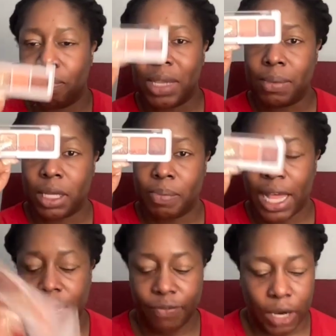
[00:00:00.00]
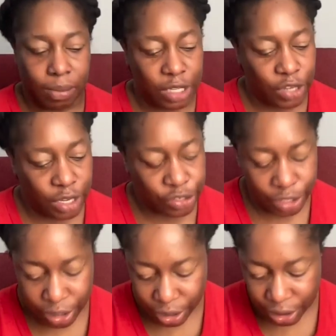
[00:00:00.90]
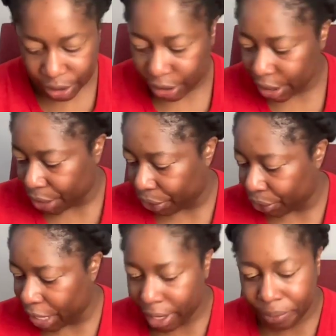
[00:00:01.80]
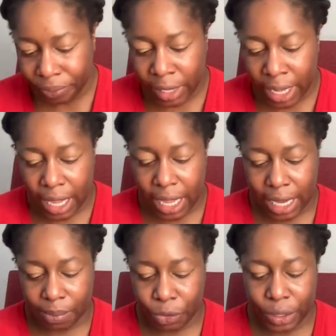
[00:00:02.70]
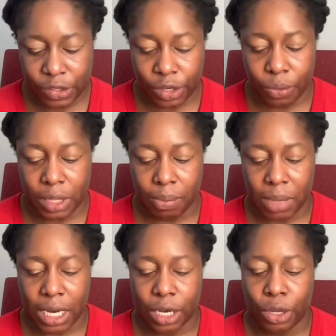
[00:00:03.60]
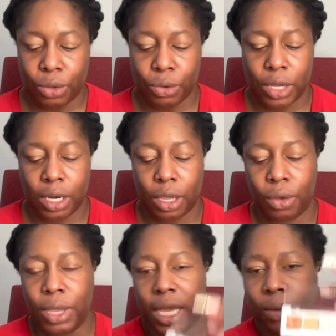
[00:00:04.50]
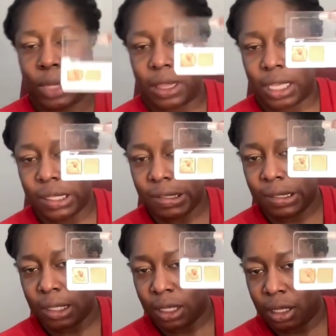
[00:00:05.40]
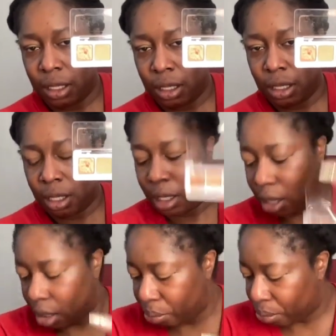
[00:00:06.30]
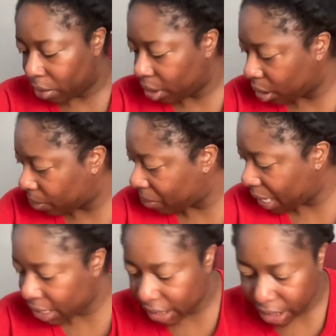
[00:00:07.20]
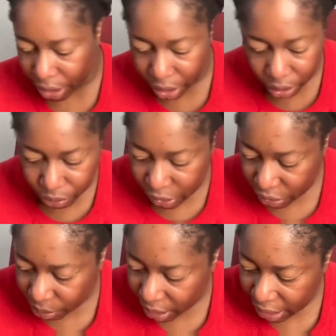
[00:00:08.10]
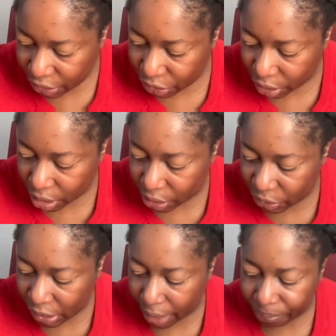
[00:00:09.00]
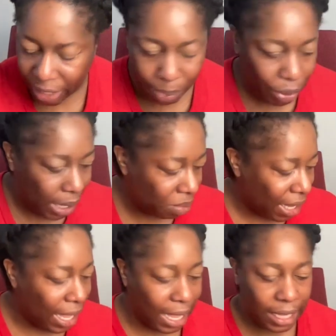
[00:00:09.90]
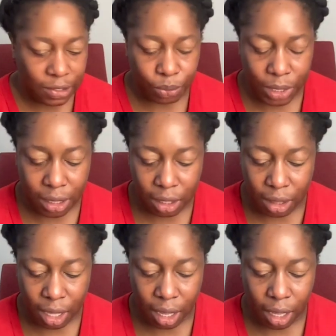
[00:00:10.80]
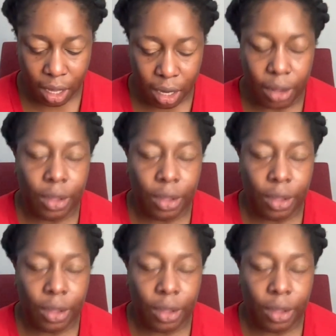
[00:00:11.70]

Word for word: Biba palette from Natasha Denona, and I'm going to start with the Mini Nude and go in with this uh, matte here, which is what I started using. I primed my eyes with the